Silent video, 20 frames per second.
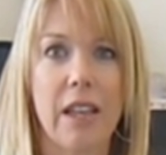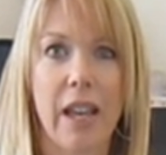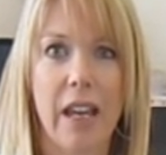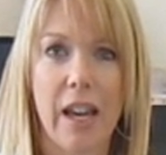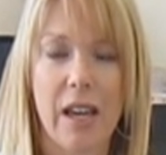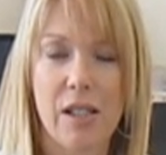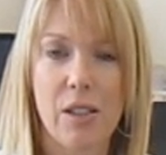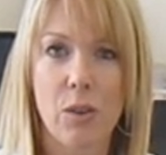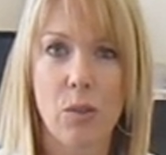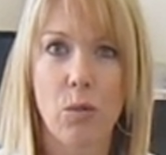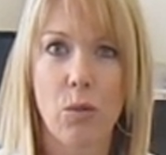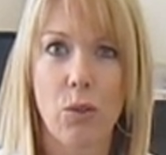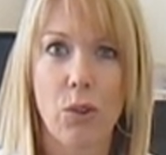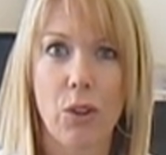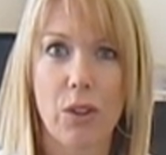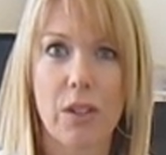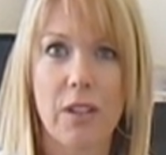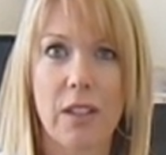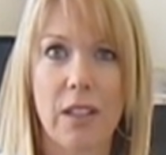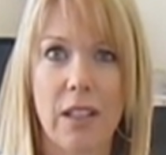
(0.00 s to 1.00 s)
has a
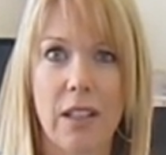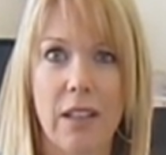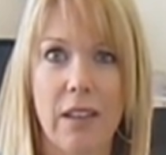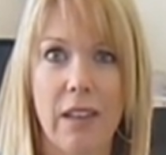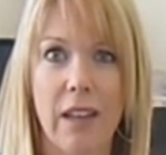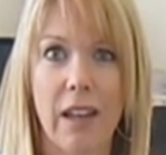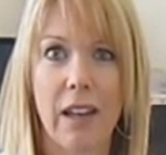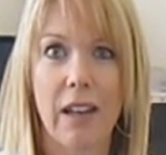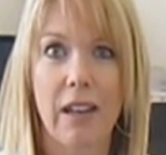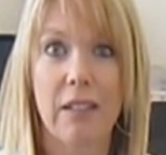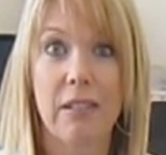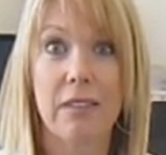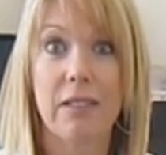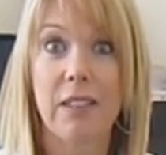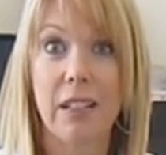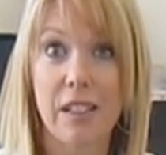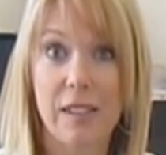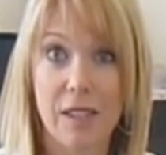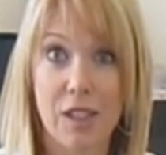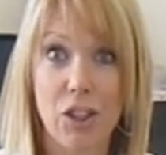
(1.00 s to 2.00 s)
warranty that
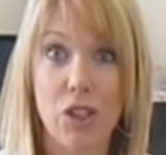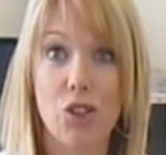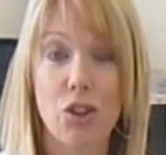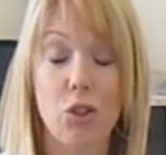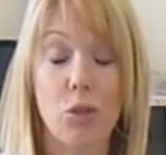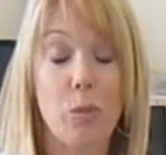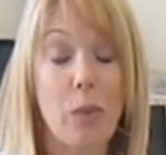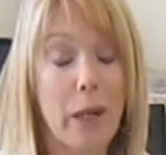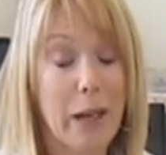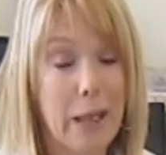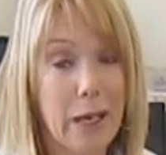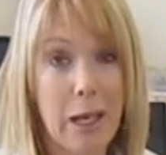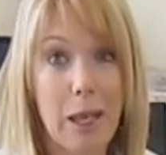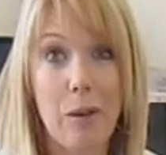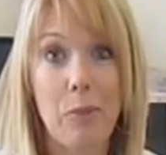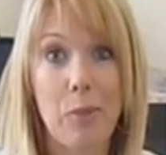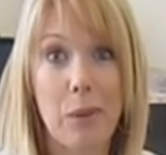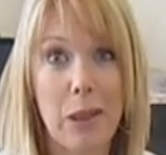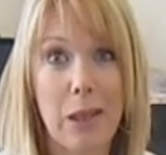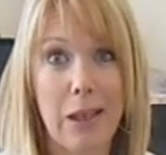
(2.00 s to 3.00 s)
is issued by a
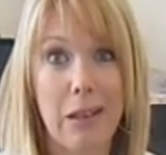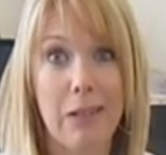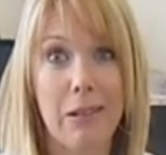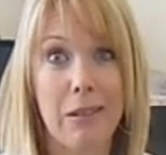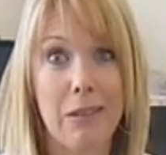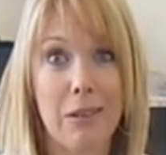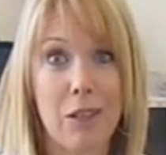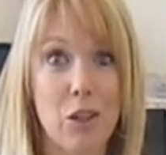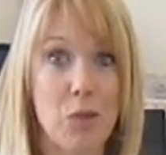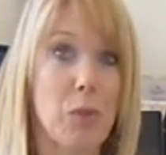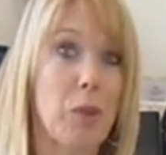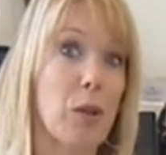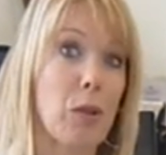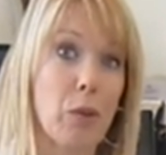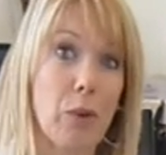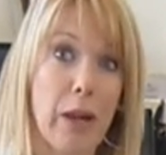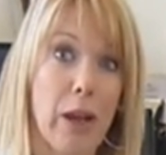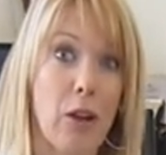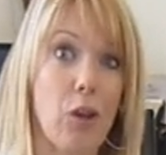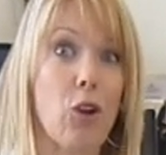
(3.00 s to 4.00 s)
company that's been
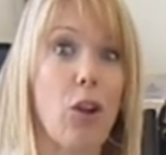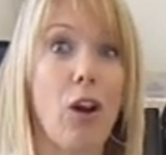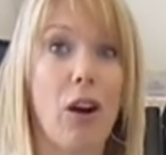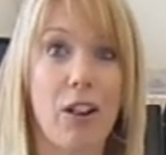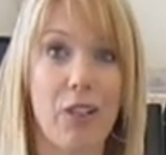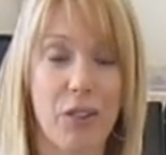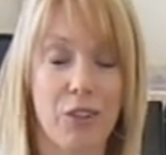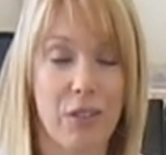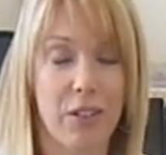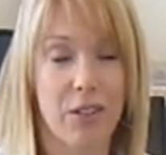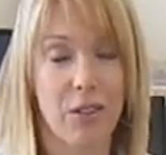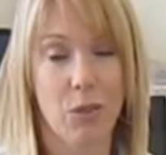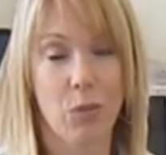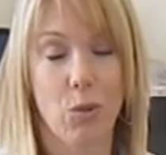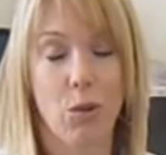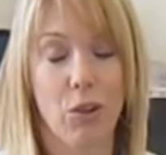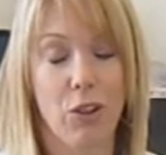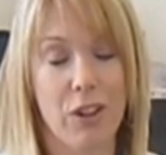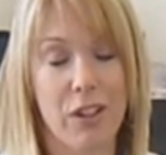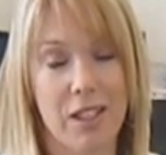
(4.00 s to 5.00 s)
around longer than the
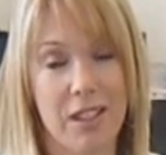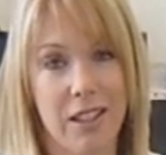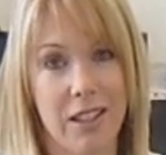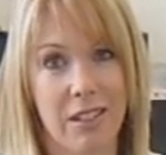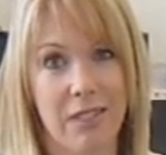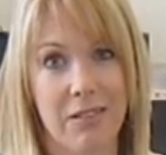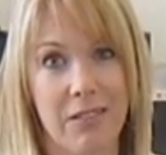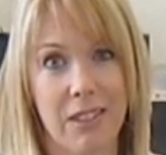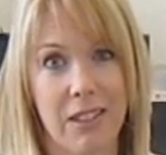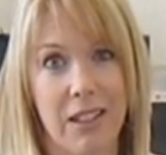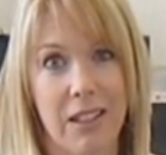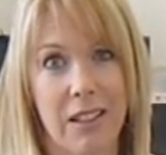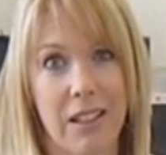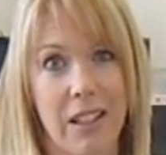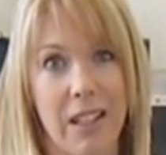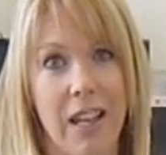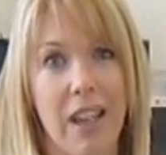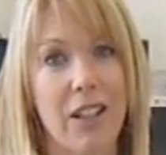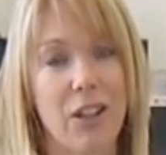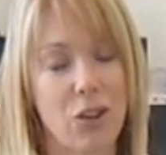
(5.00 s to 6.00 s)
warranty.
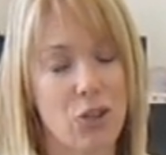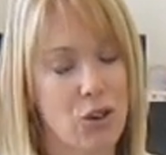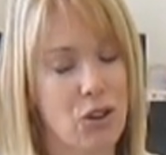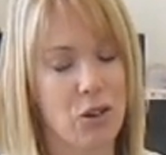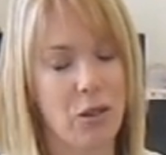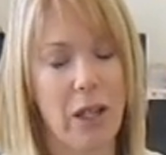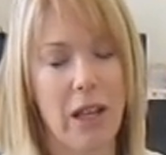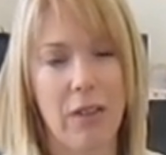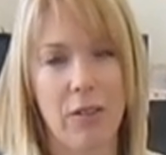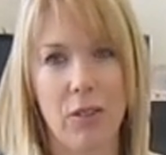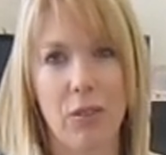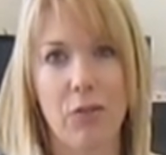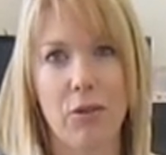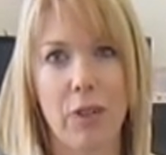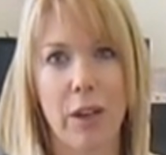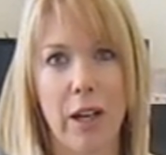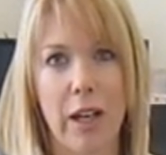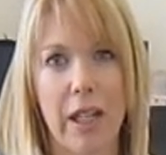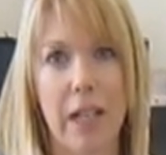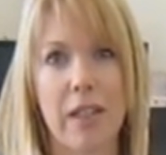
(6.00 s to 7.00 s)
And you should have a
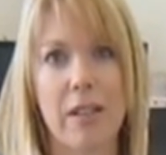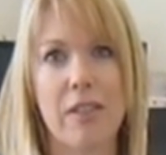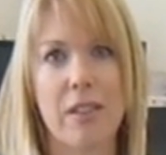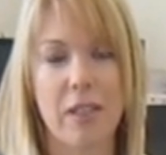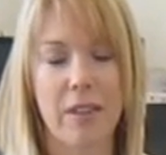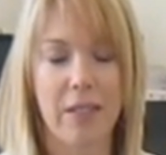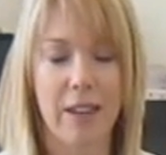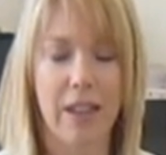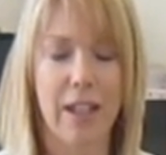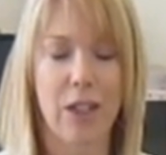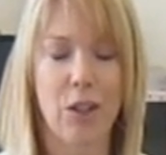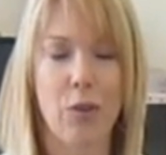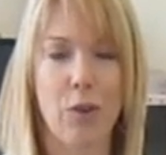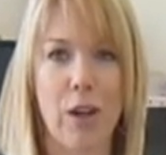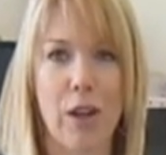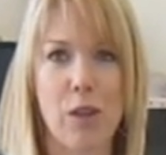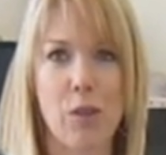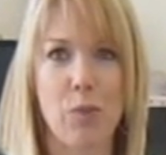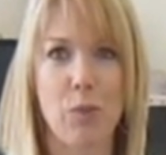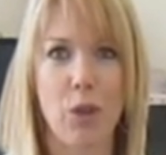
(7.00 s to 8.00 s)
fine synthetic
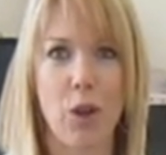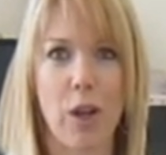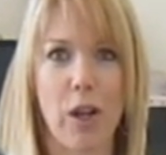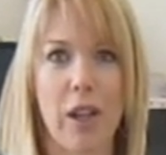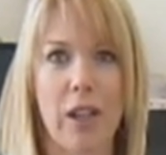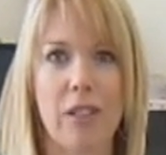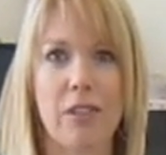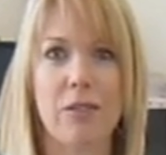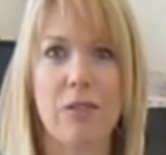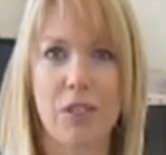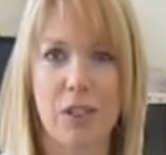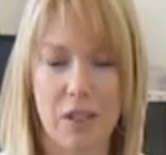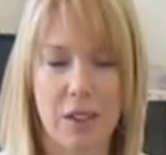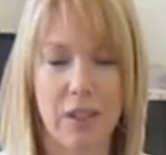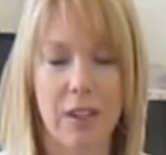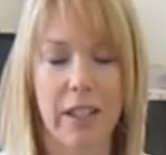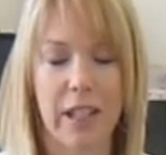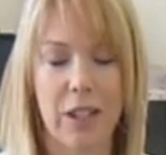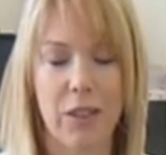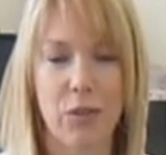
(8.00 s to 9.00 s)
grass product to
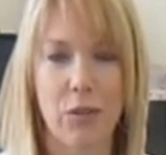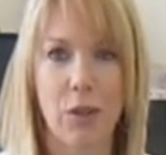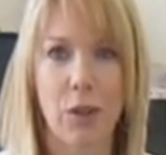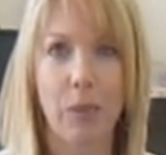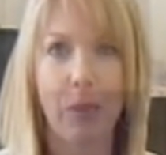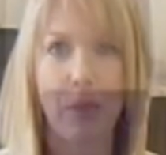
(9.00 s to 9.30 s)
select from.